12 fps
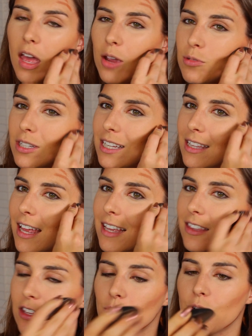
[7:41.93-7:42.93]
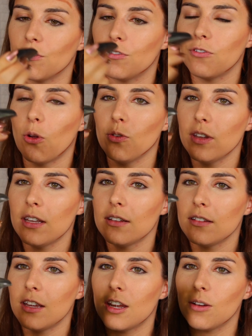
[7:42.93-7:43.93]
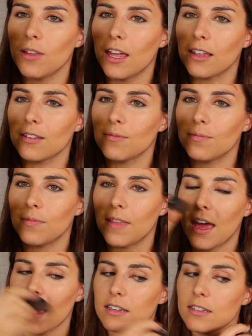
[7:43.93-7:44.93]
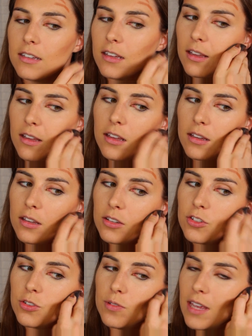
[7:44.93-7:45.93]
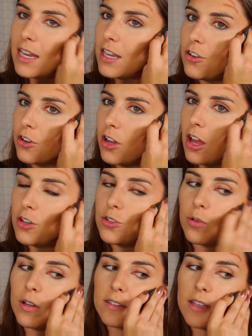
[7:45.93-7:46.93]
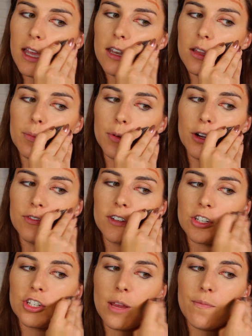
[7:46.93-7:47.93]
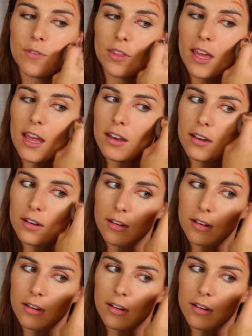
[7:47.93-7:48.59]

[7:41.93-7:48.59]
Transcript: I really like that you can fold it, you know, like that to get in your contour. It's kind of the perfect shape for that.